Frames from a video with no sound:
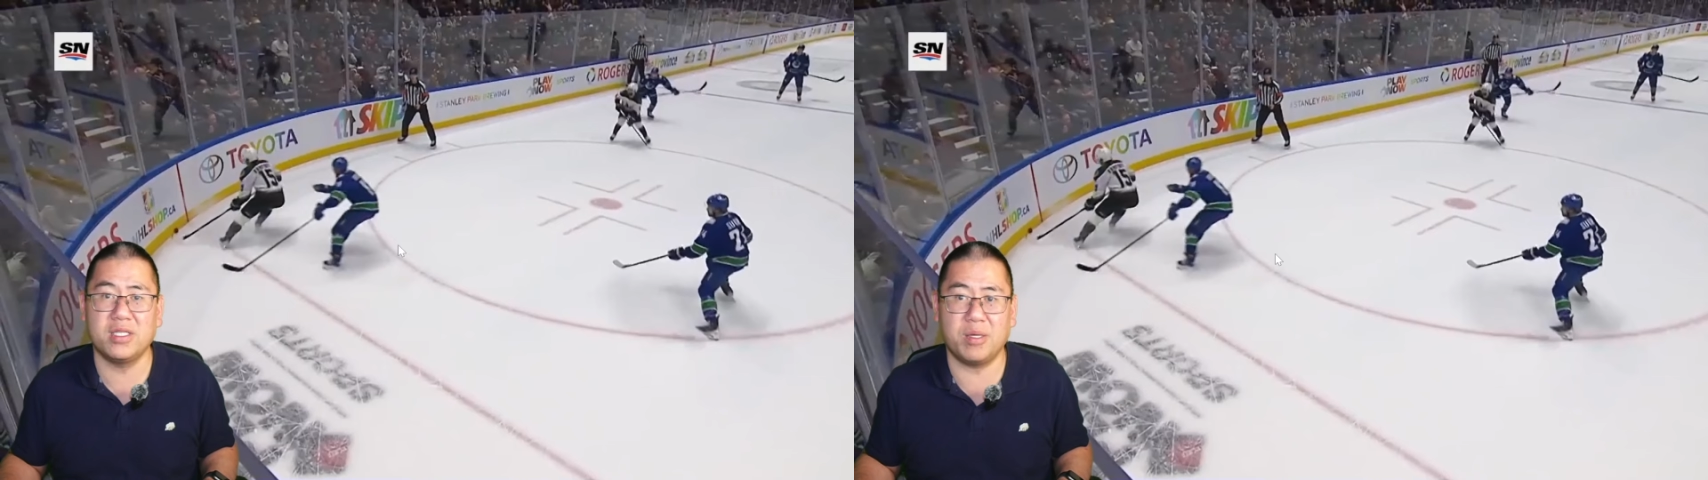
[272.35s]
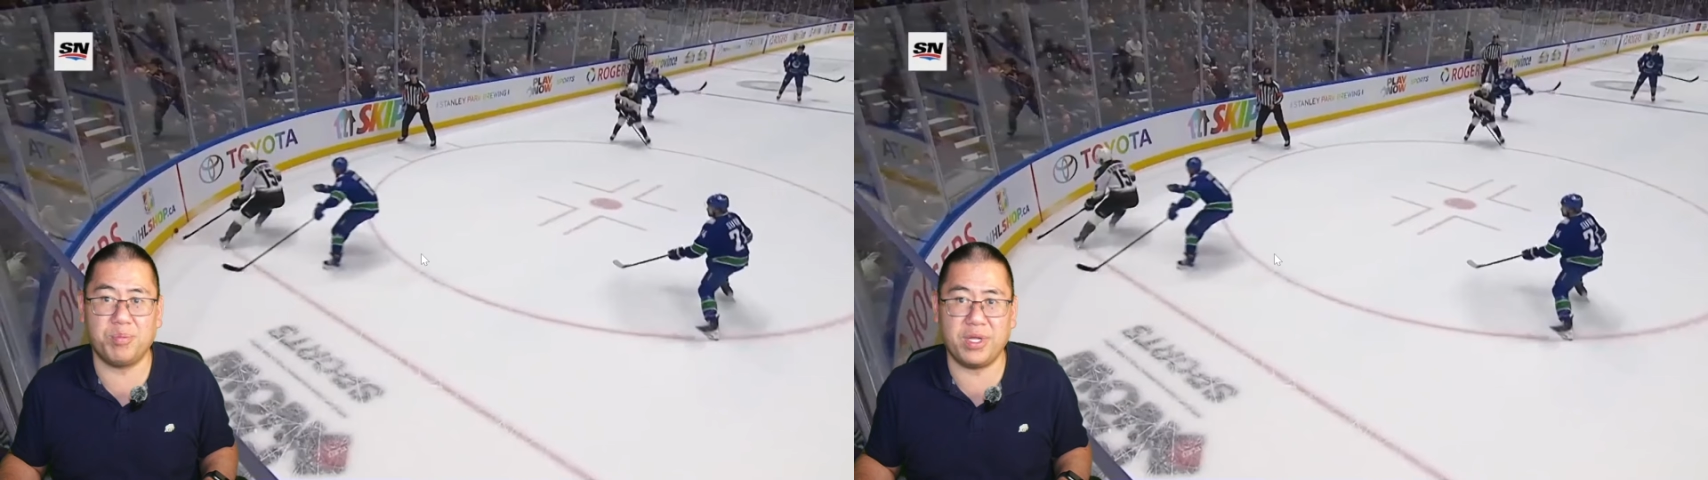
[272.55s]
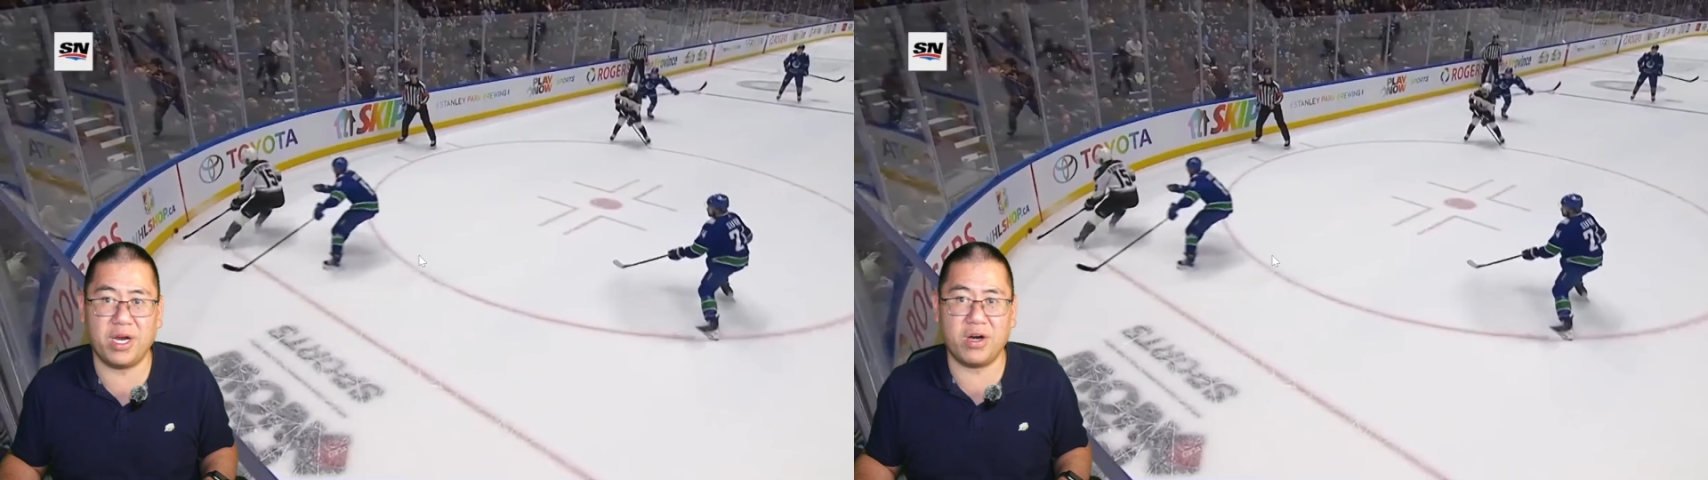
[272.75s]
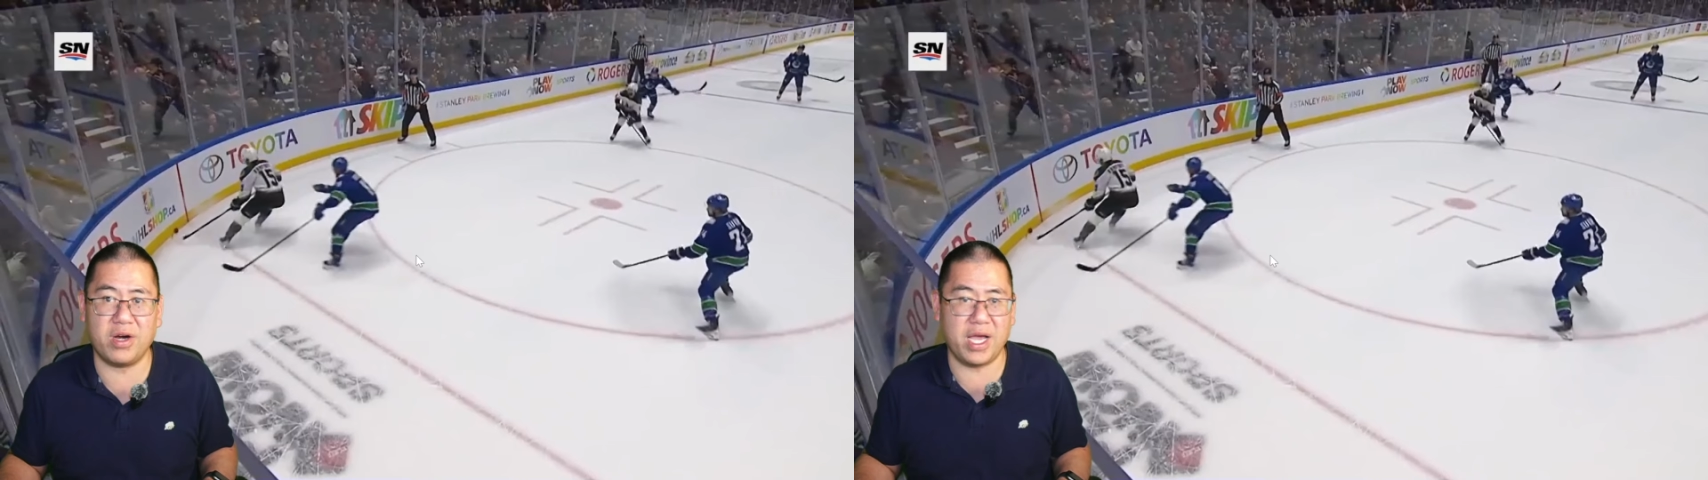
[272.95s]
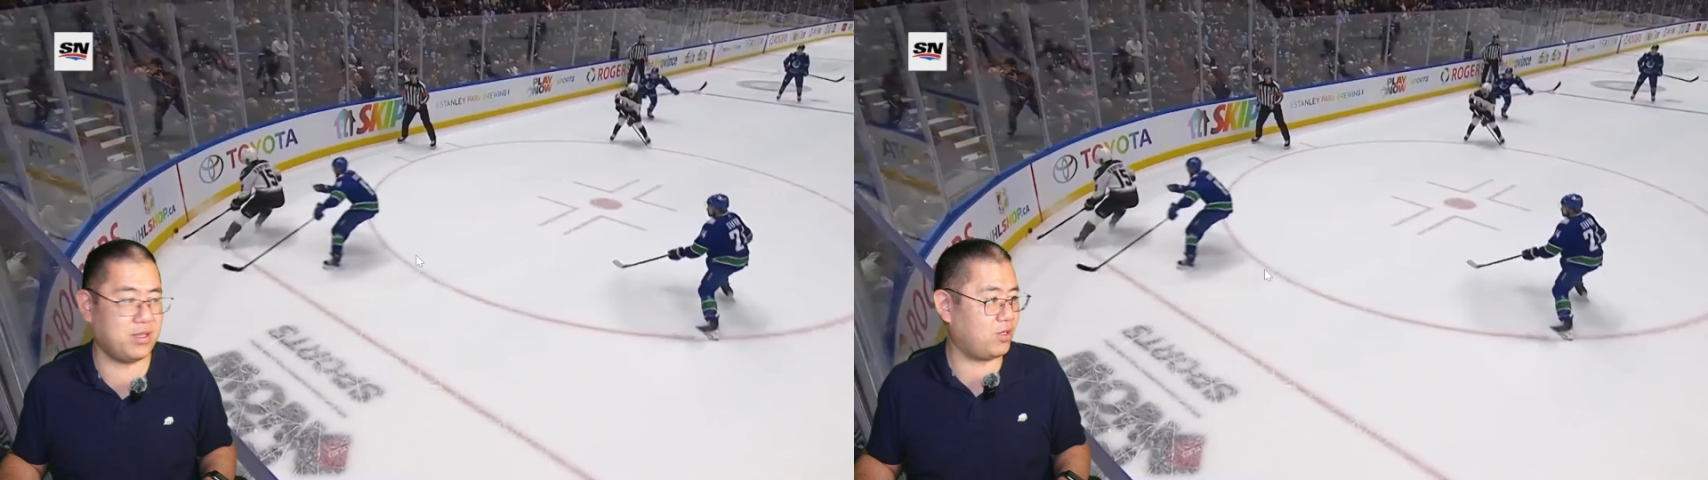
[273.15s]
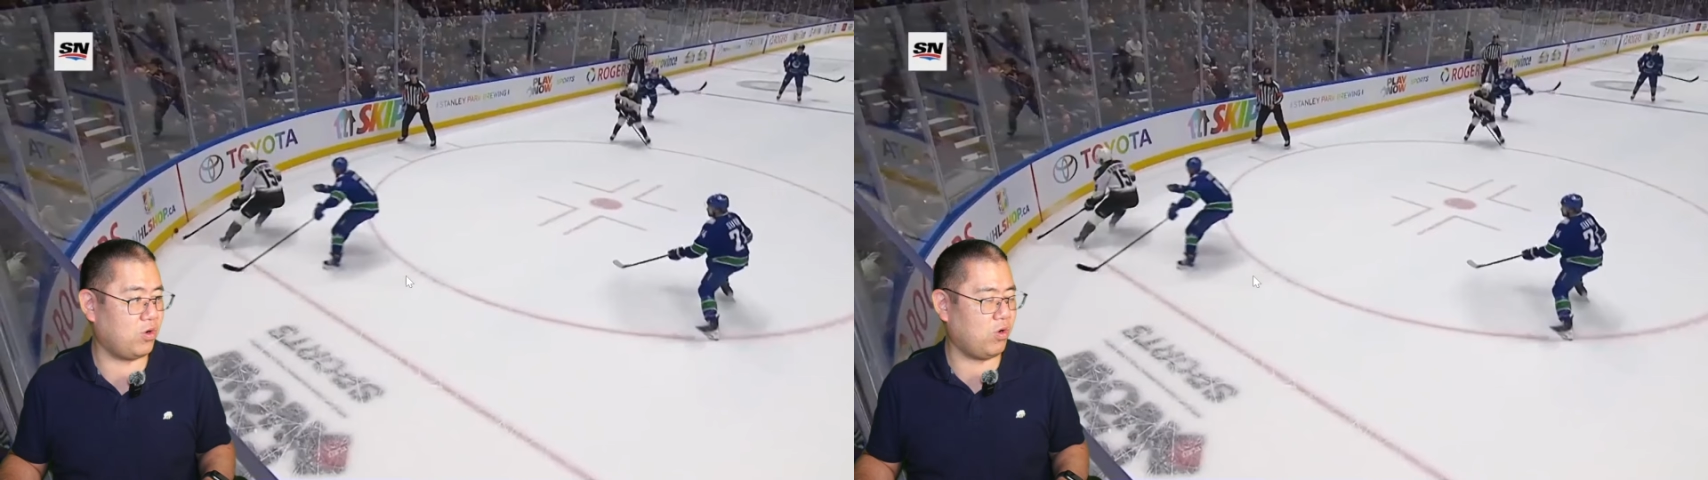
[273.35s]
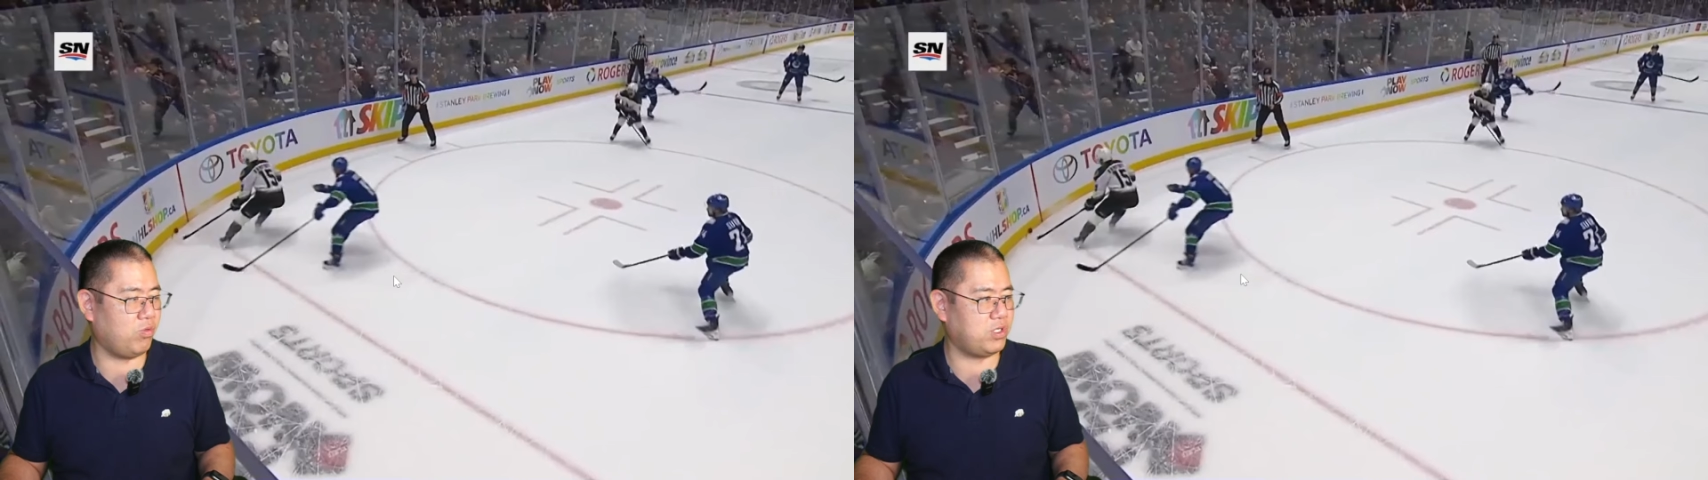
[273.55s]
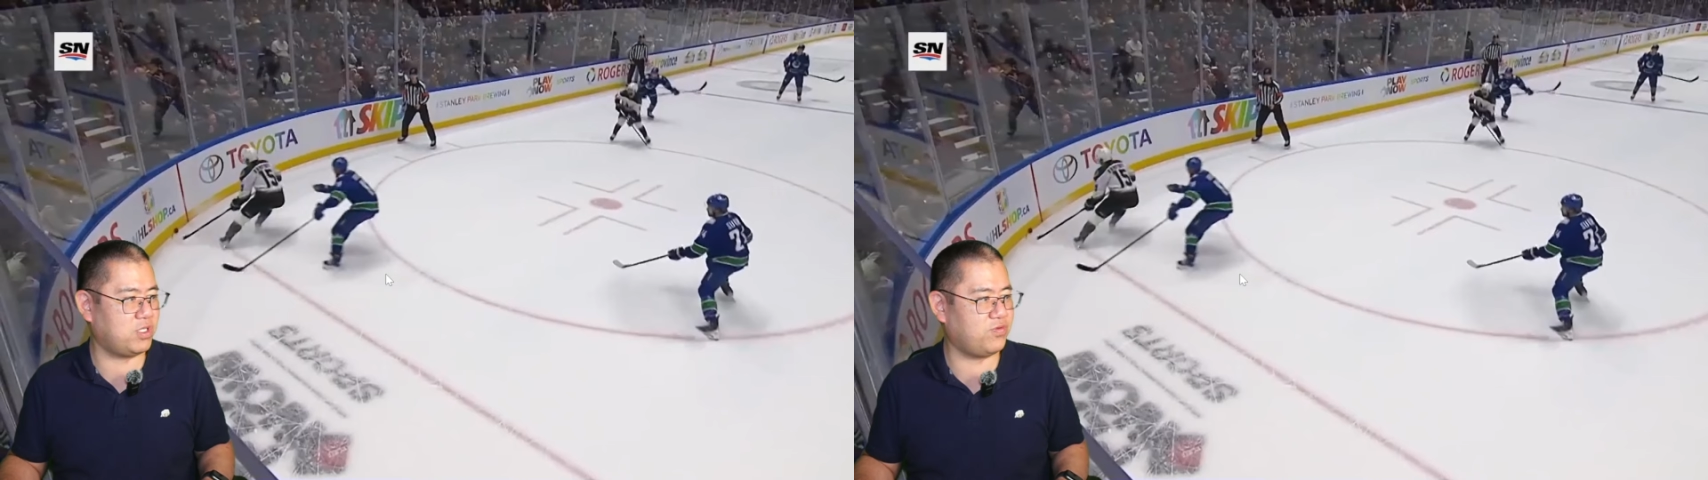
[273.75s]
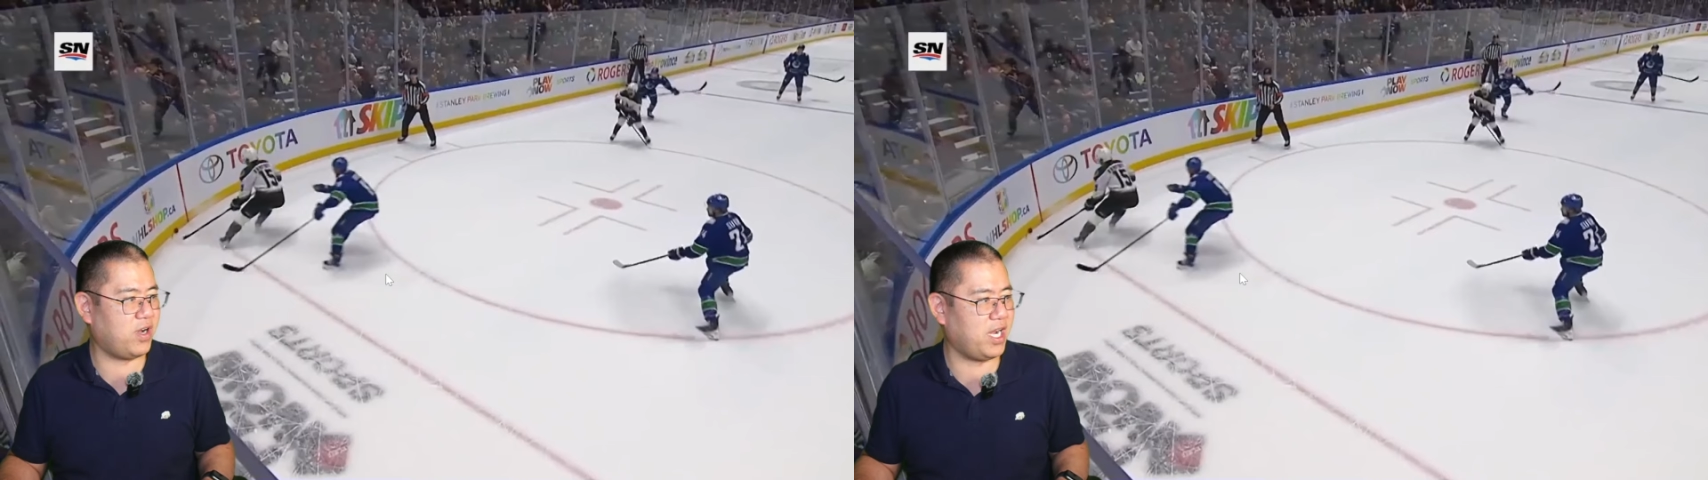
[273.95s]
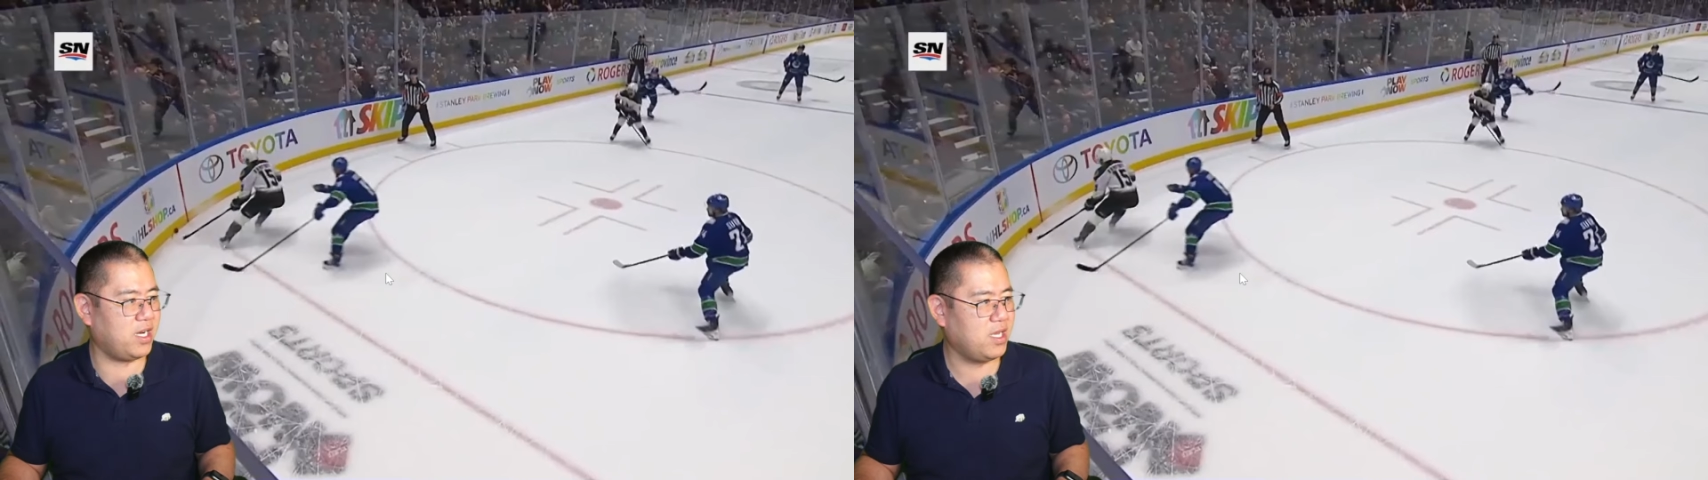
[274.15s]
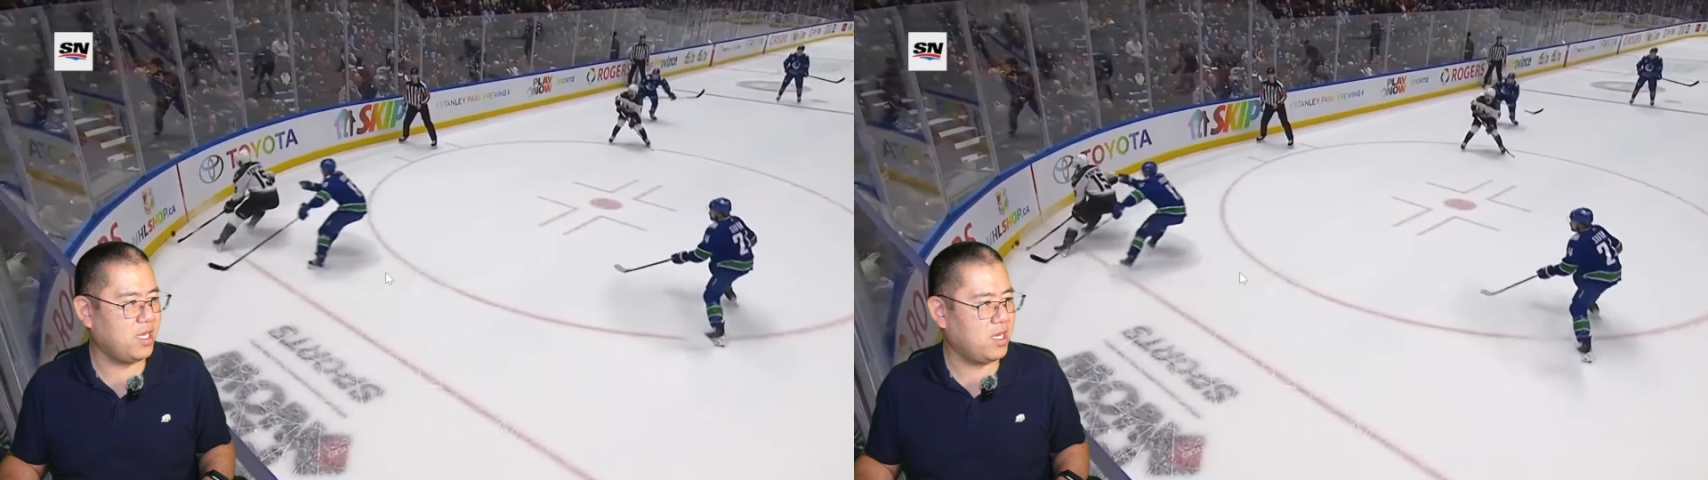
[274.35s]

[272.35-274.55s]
the player and the goal, which is fine.